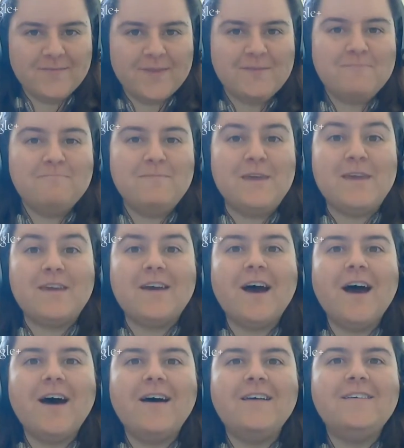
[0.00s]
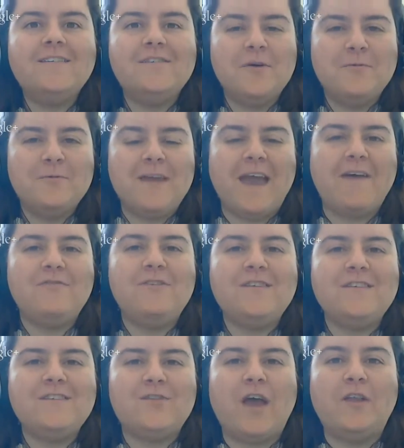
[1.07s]
because we have to
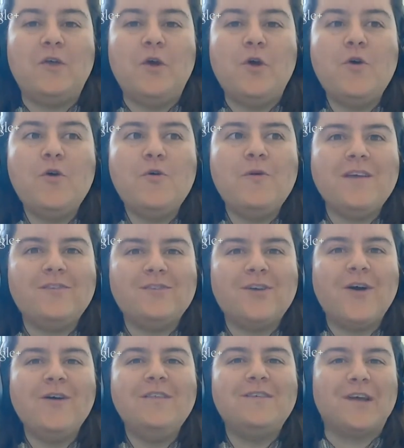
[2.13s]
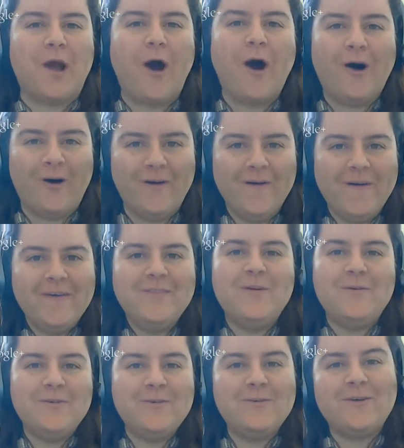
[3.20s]
decide who is going to call. No, you
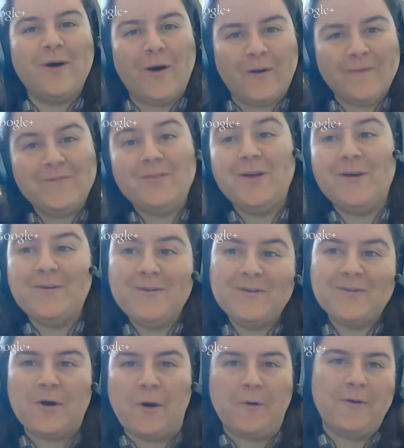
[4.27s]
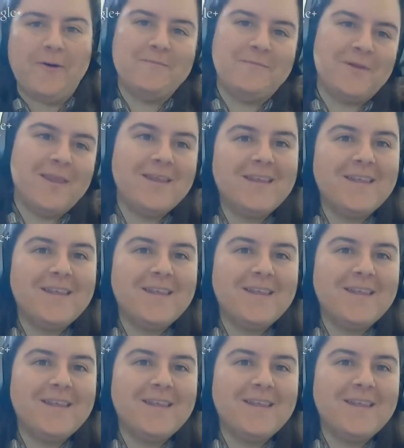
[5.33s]
call. No, you call. Oh, blah, blah, blah.